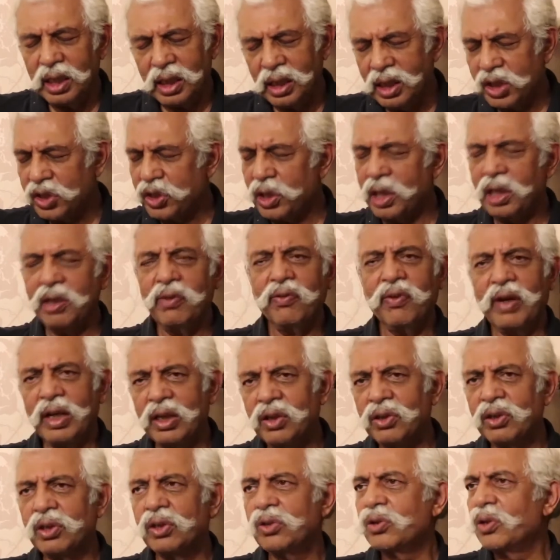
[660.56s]
initially
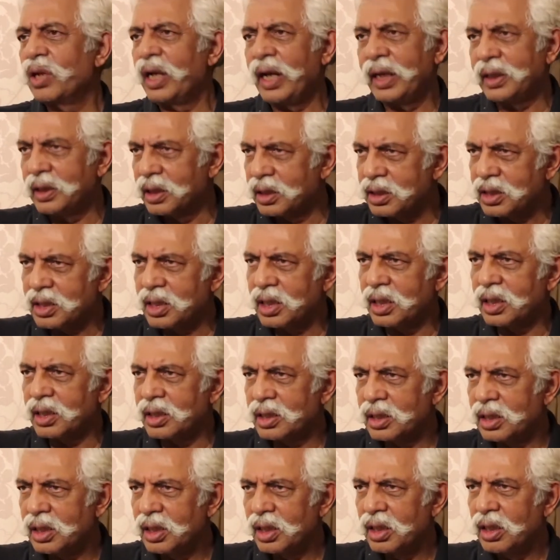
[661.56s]
went to the United
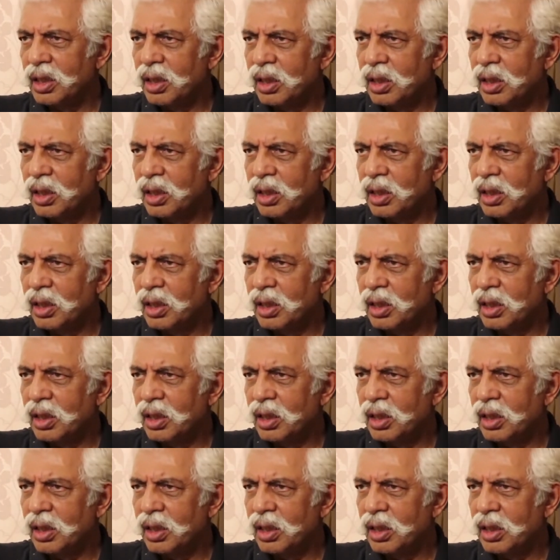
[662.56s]
States.